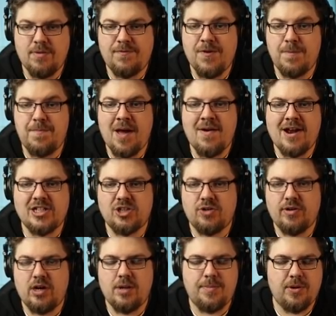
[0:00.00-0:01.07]
The midfield, Barras
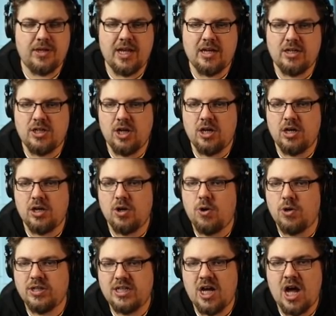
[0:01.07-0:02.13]
already on a booking. Good
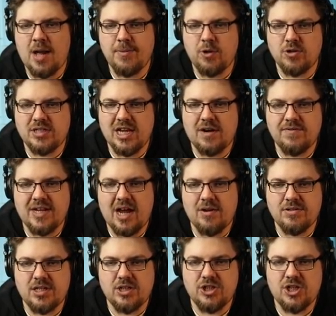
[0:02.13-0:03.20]
Lord, calm yourself
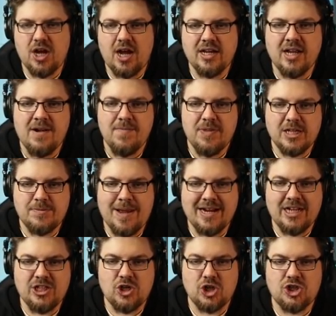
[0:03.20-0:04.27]
down, sunshine. That's
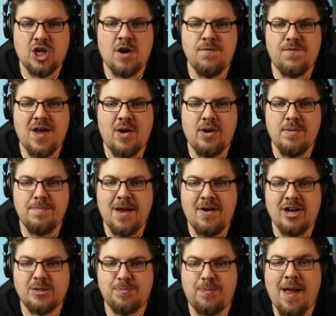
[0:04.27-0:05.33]
McIntosh, don't foul him,
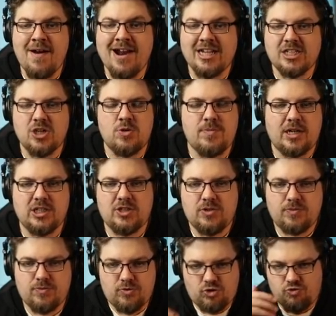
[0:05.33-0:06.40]
Barras. Barras, oh my
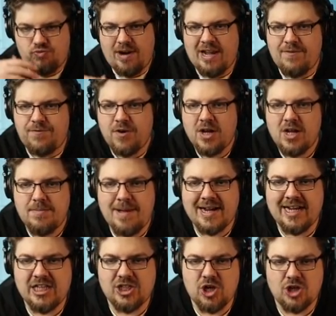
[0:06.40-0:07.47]
grief.
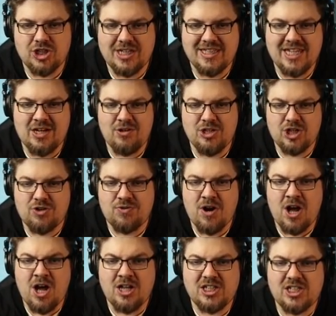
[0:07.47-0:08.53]
McIntosh continues
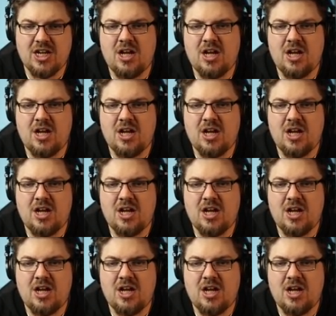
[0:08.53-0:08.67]
across.